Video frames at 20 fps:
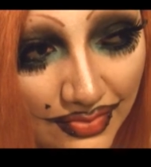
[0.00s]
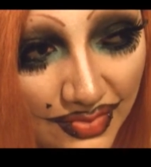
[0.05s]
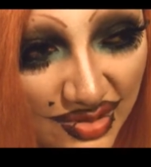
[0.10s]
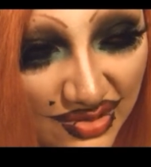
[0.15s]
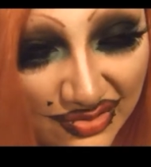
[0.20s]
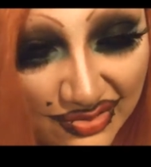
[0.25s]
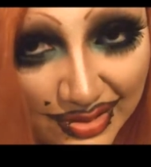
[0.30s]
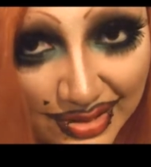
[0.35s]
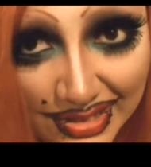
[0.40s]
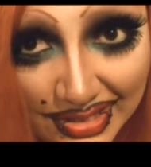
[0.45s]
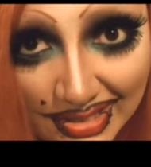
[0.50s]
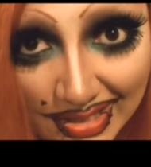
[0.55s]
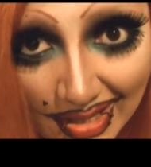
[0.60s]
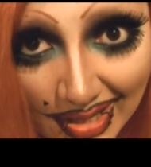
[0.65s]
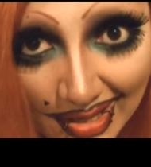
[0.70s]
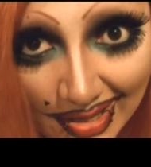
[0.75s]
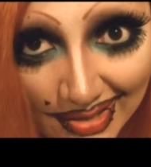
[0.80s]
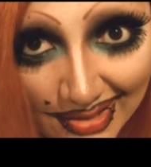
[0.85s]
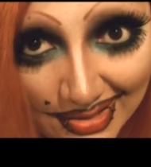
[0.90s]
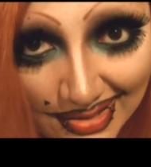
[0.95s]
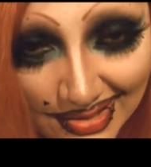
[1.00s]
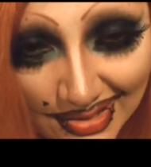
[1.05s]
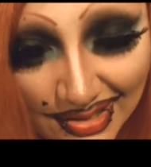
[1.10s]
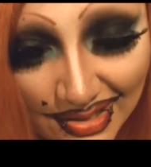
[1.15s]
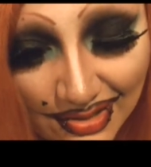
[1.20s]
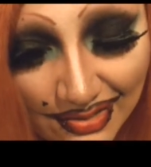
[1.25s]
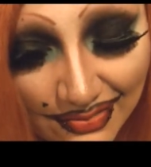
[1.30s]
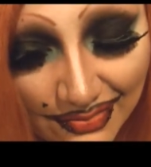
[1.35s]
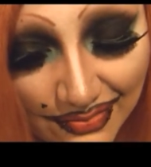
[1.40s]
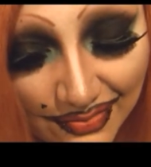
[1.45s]
risque
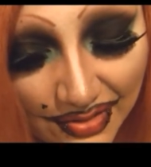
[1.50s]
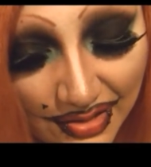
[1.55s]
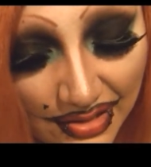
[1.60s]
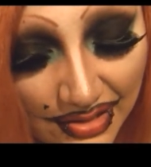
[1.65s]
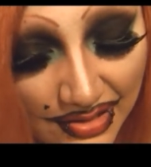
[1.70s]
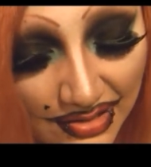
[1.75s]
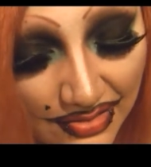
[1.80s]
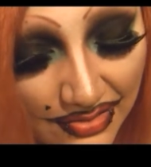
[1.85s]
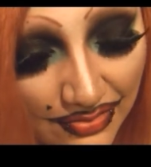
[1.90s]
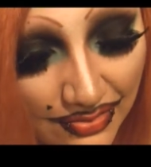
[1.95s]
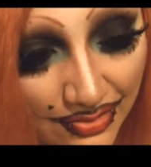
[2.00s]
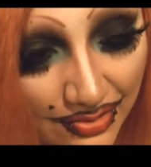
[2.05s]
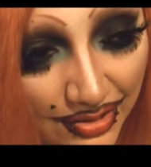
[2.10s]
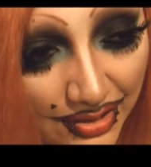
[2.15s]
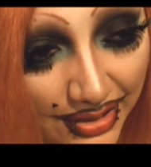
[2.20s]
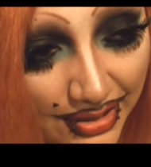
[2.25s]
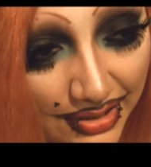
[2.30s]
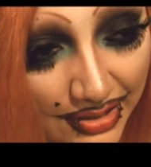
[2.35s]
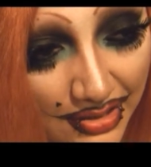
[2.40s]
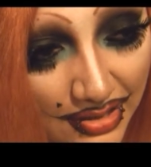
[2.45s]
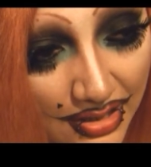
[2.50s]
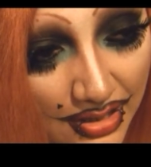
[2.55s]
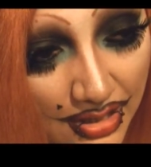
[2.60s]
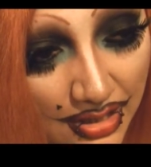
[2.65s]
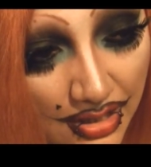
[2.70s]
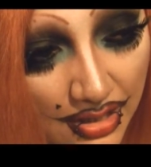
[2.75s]
stuff, sooner or later,